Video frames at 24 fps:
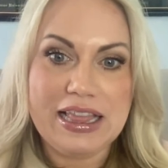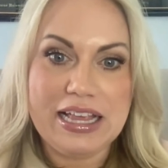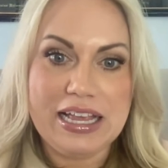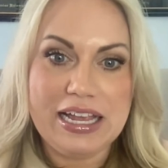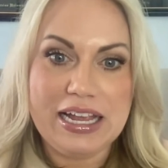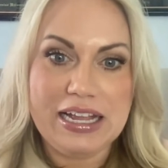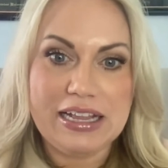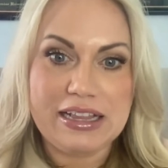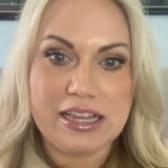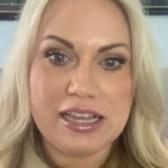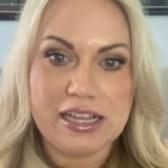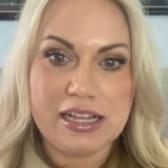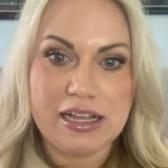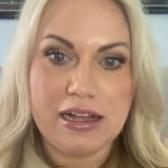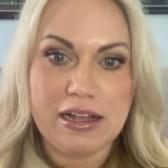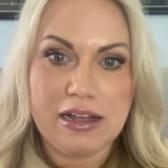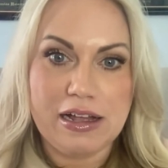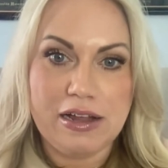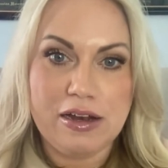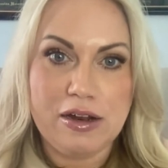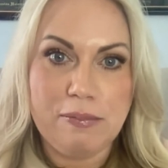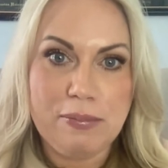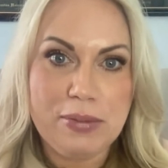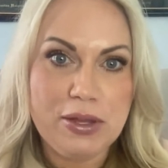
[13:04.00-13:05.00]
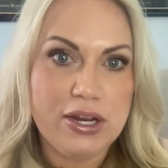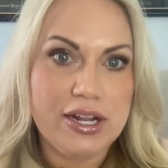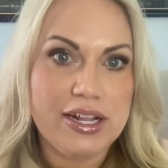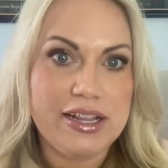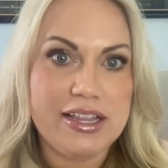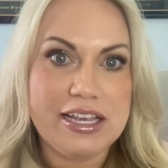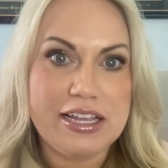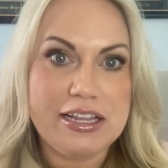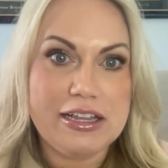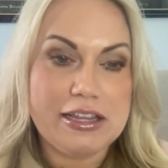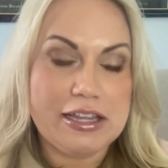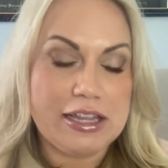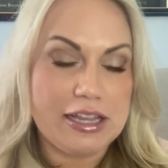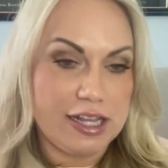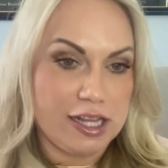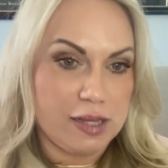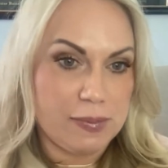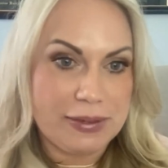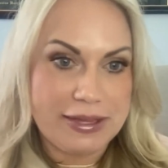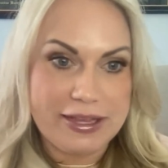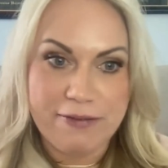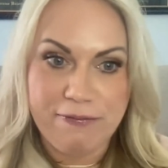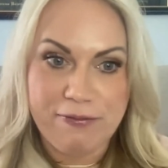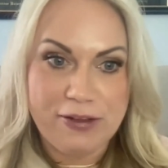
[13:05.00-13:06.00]
it's an immunity to the
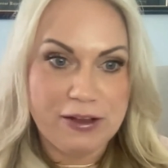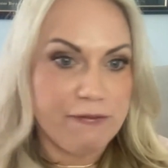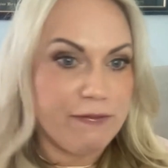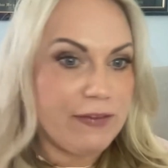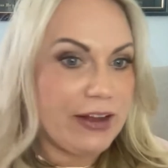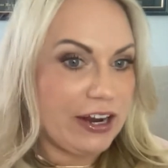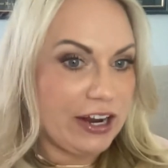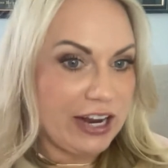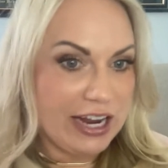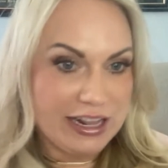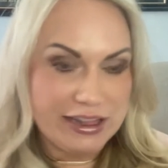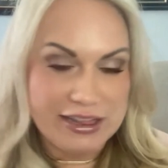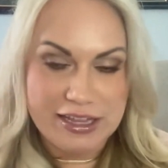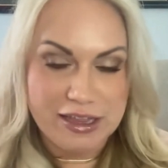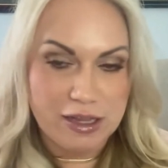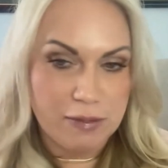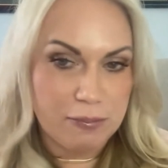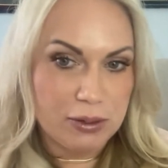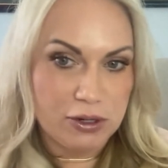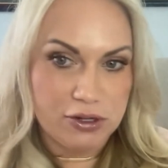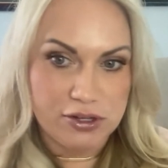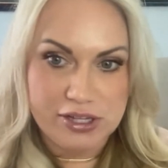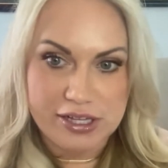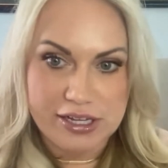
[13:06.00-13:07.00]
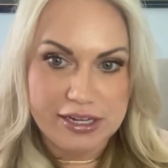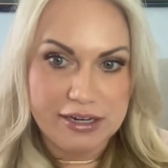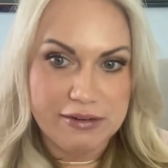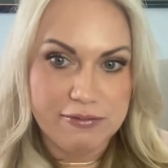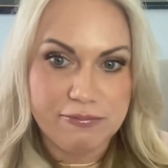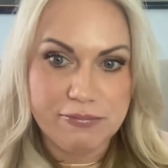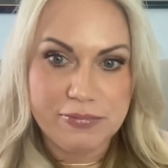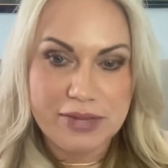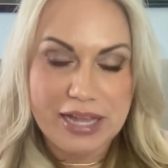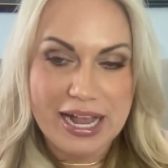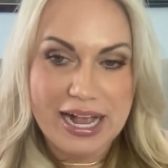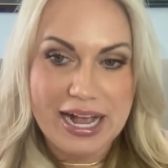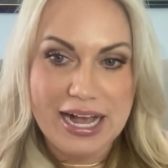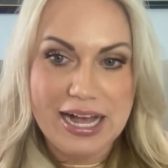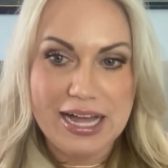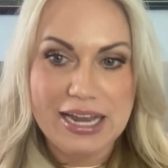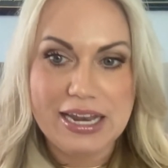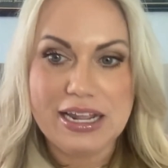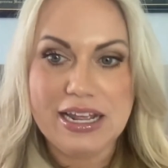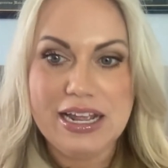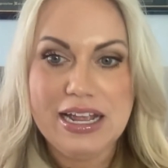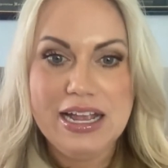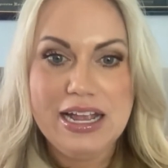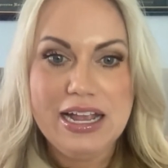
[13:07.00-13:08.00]
specific variant that the person had.
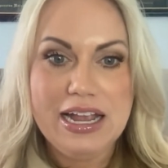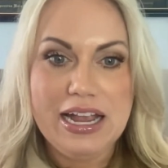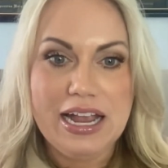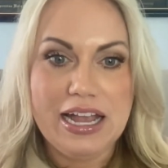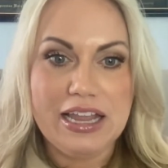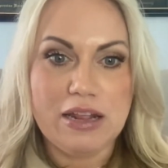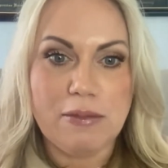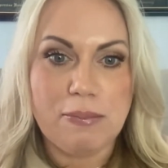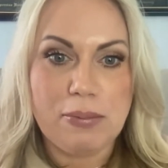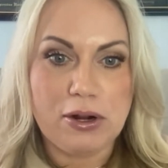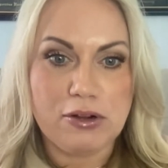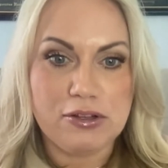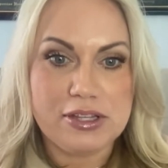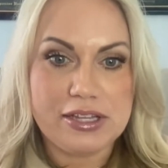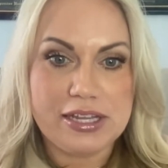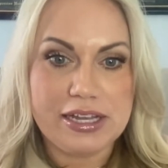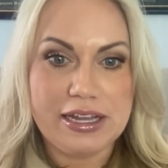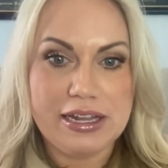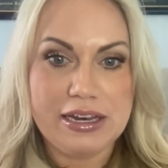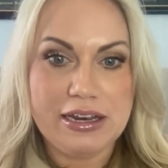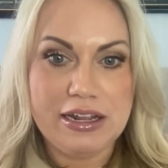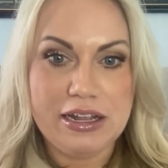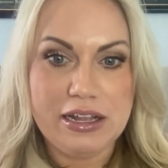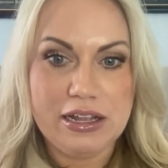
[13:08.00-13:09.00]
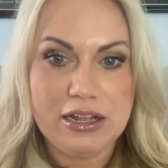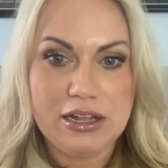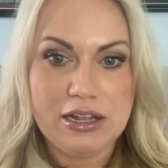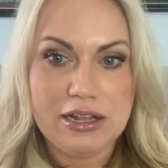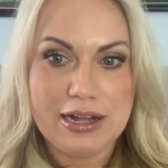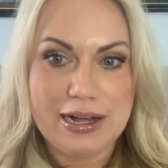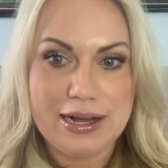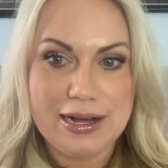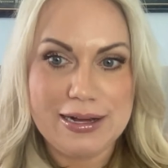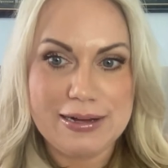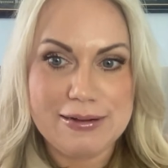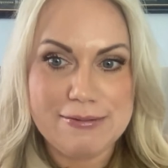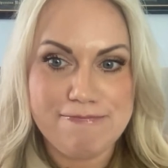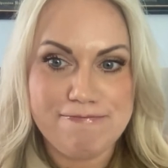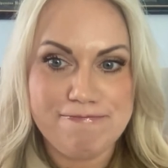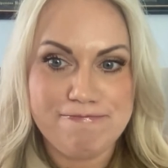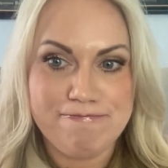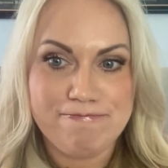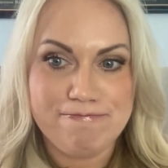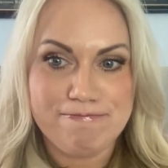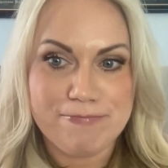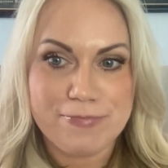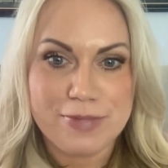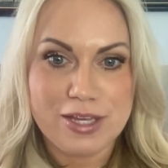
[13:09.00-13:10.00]
And the person
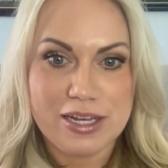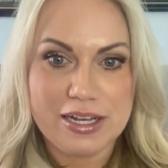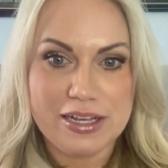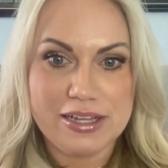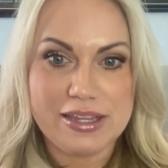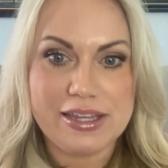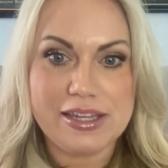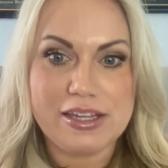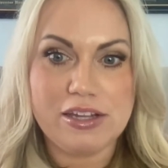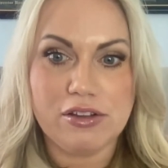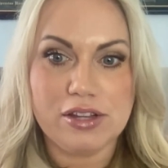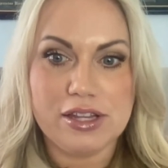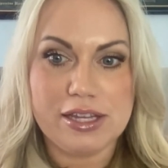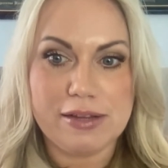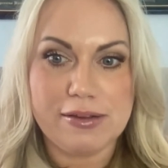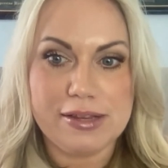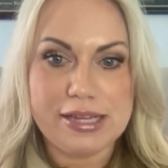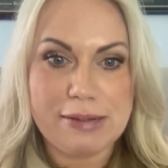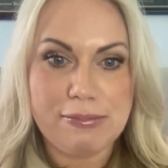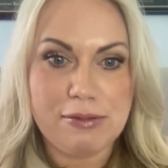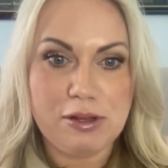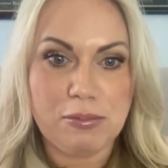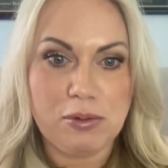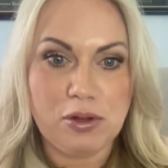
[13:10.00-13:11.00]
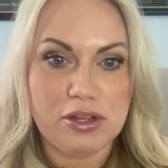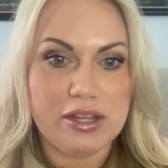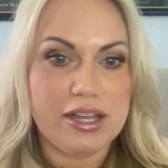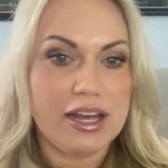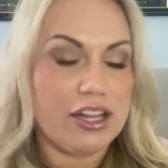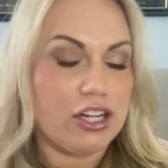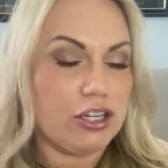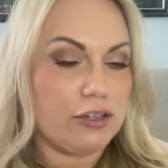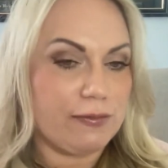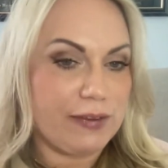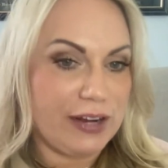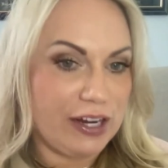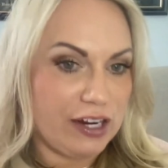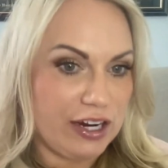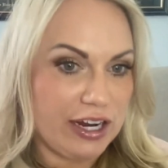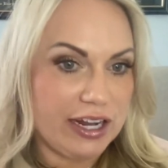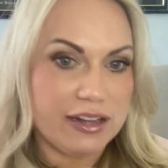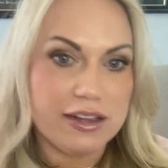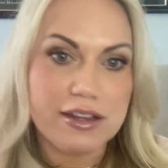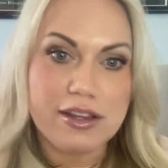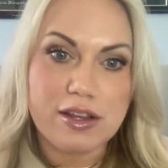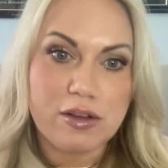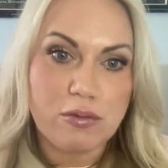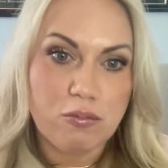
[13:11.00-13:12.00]
is still susceptible to other
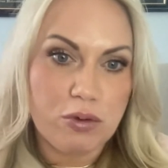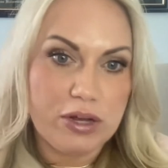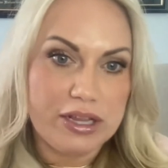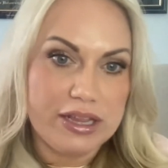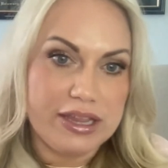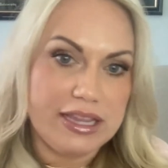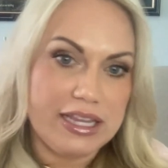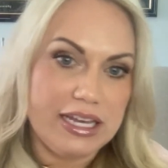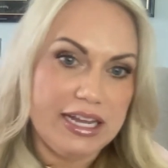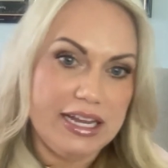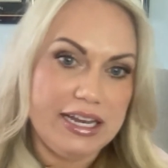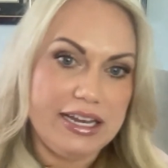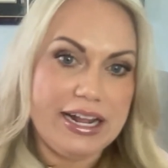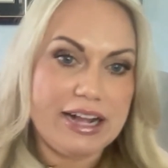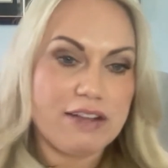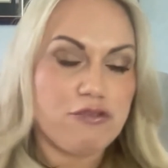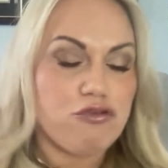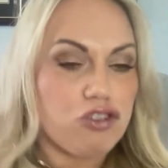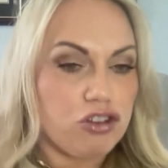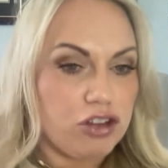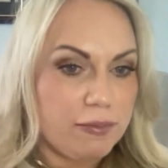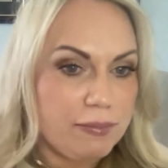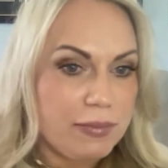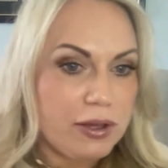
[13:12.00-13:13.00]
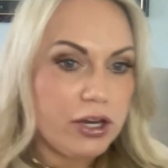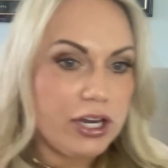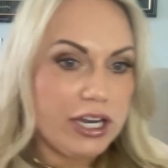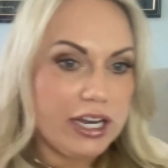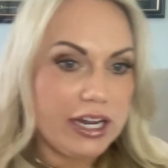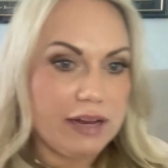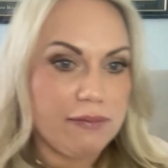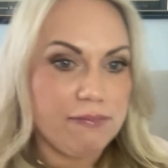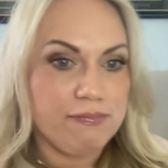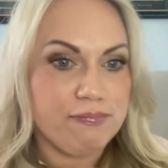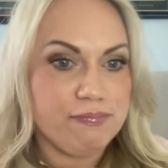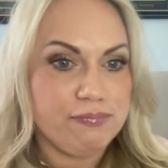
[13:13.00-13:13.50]
variants with the natural immunity.